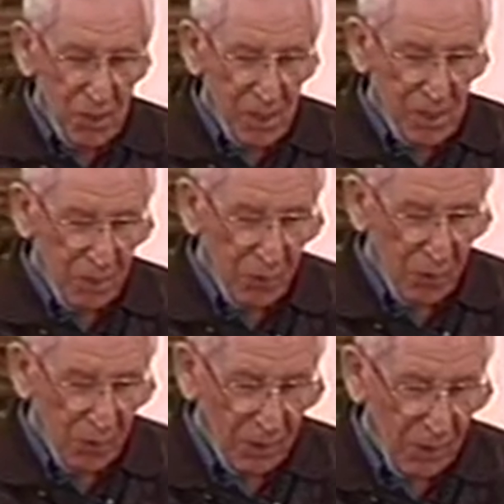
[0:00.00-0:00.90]
Jesus
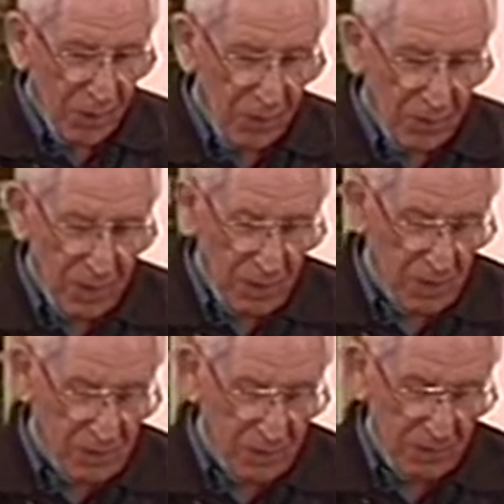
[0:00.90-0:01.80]
wrote on the ground in that
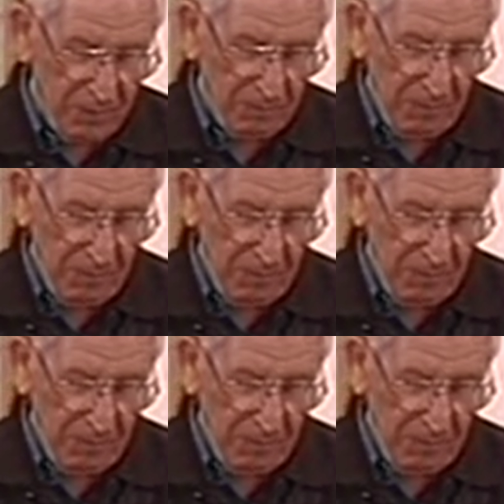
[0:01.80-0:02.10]
instant.